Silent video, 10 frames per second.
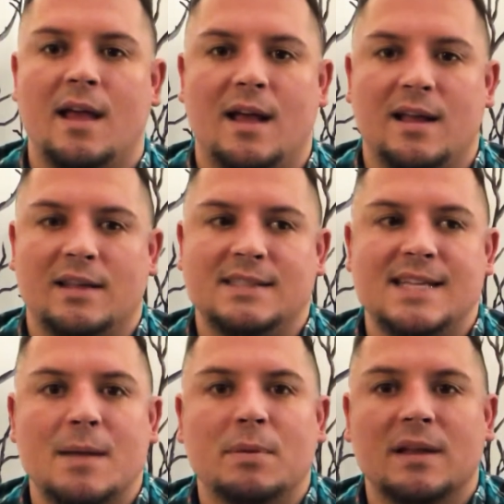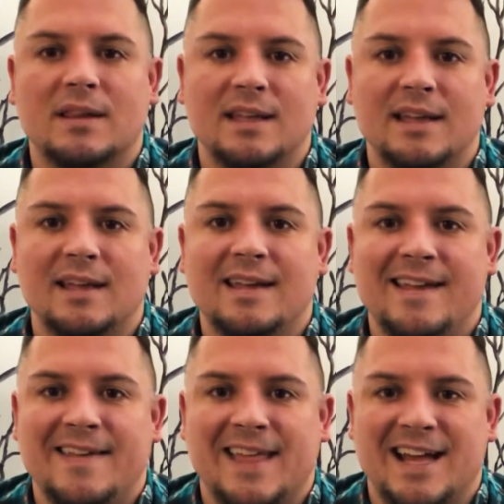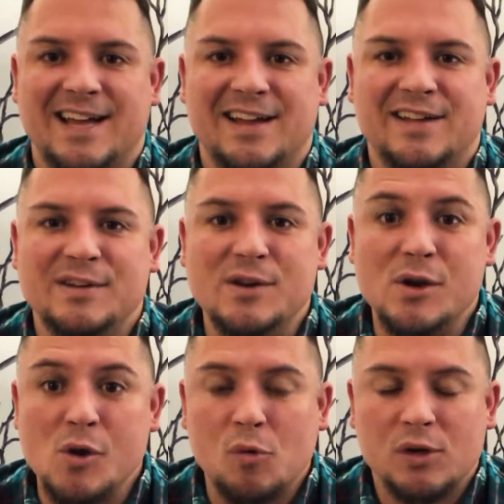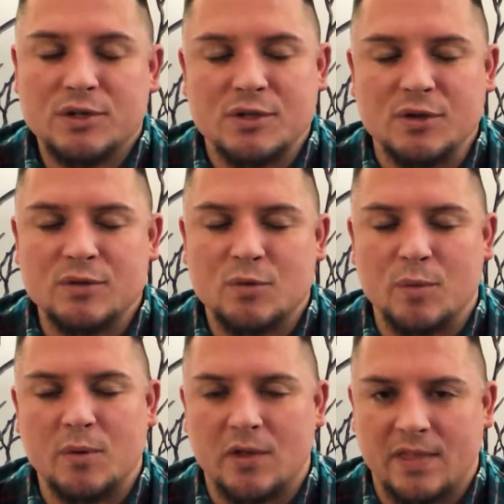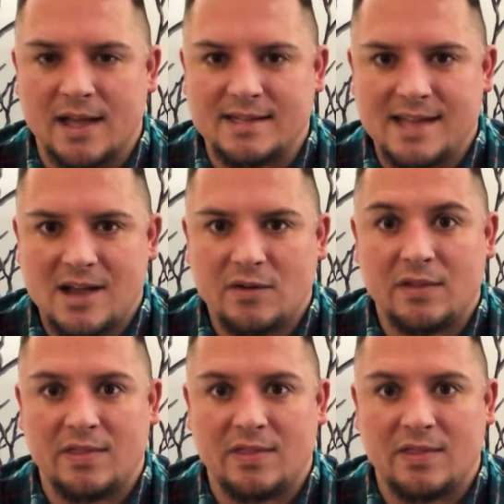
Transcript: Uh, typically, uh, newer students will put that down.